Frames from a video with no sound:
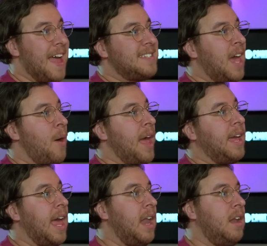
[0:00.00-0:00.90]
that's how I
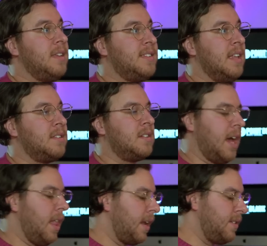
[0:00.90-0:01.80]
get a sense, because
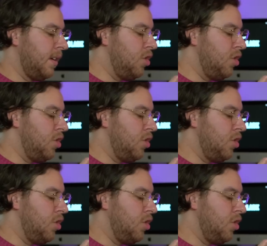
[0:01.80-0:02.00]
I like to